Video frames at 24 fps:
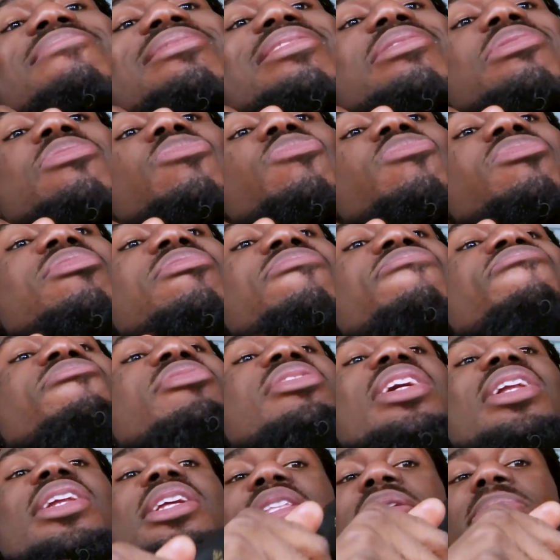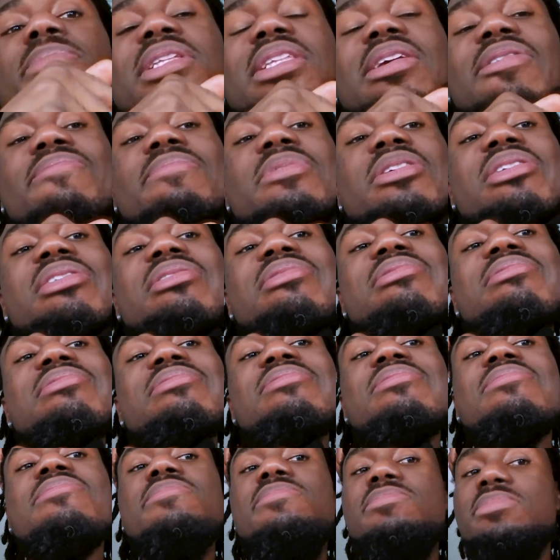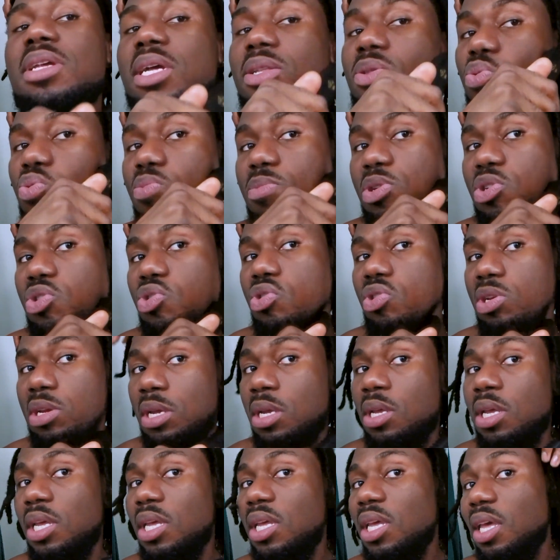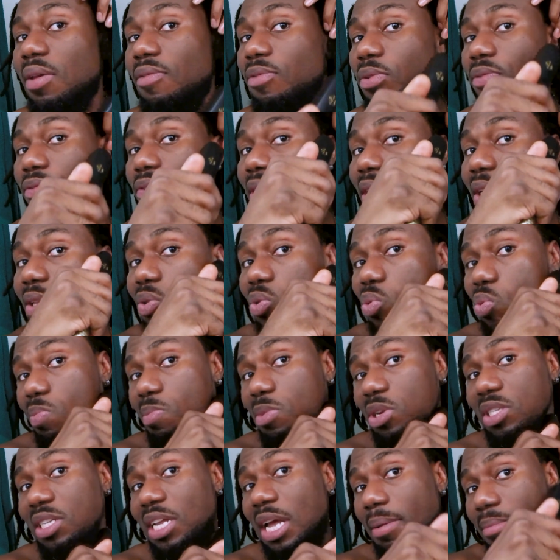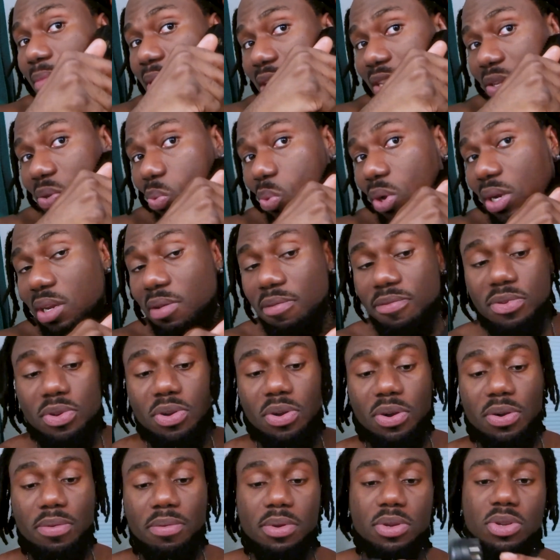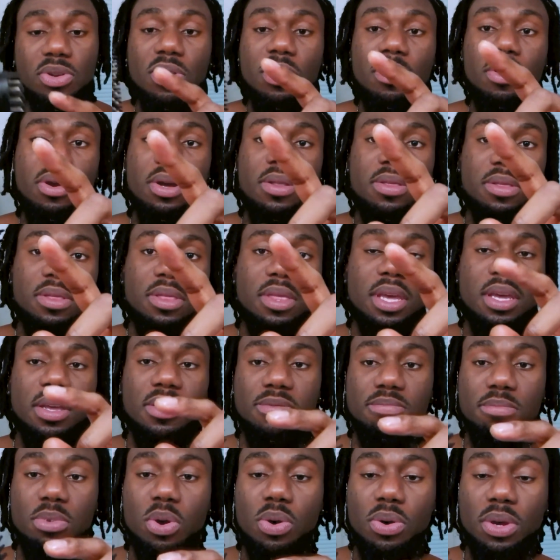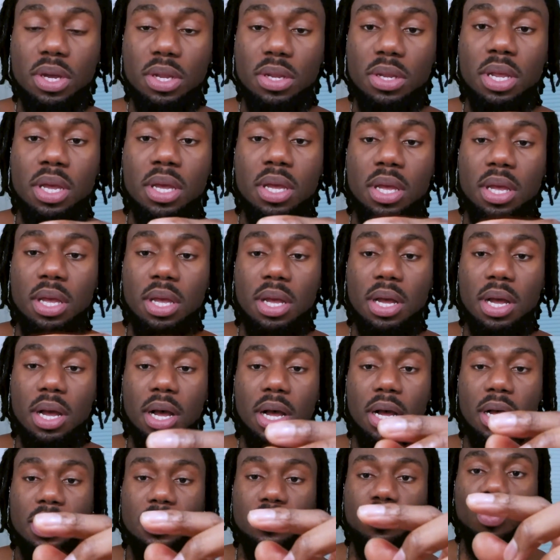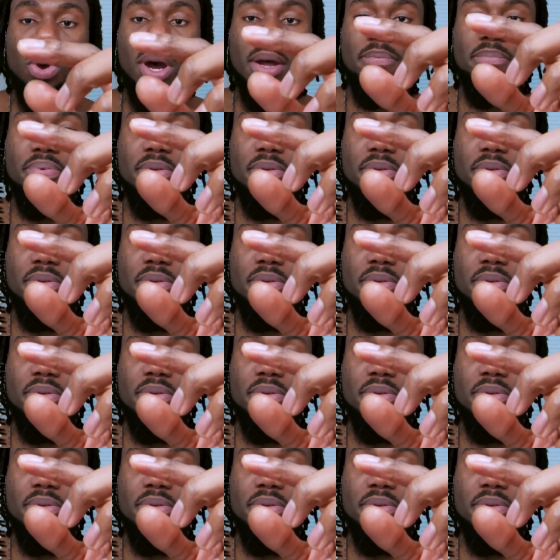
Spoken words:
And you will feel a little bit of burn, not too much. If you're feeling too much, that means one of your thing is broken. Because what